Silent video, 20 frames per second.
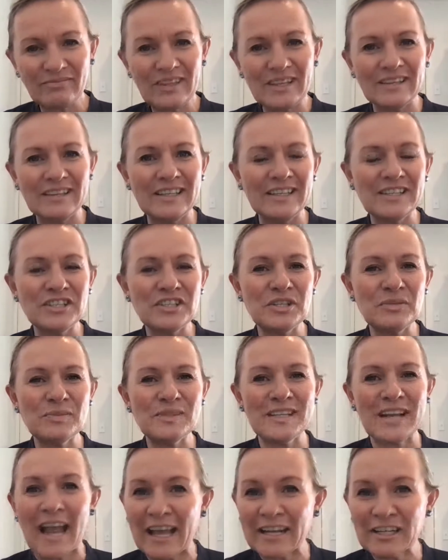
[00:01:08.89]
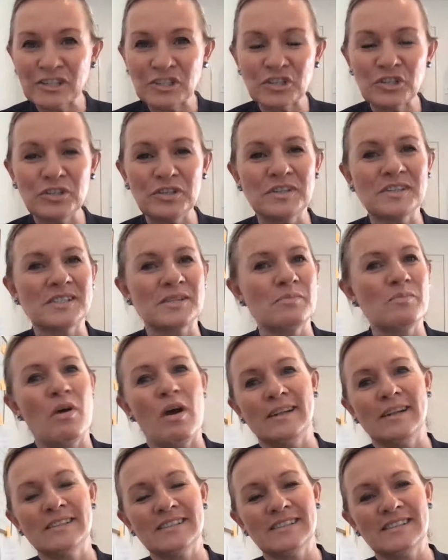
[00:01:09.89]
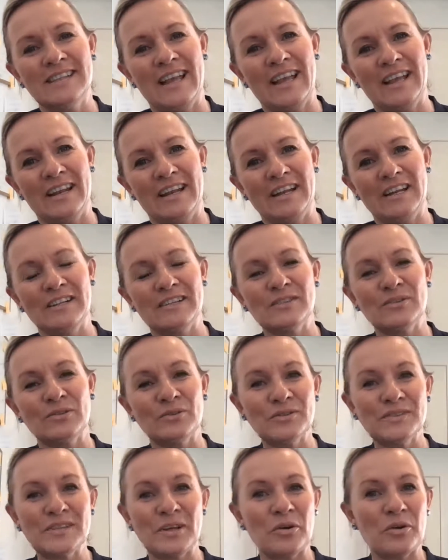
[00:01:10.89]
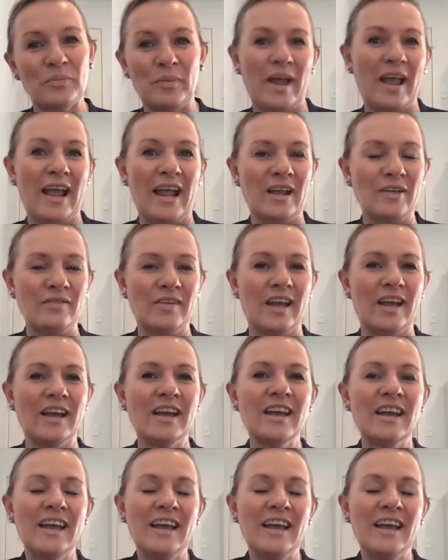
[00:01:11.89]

Leadership's an attitude, it's a mindset, and it's also a behavior.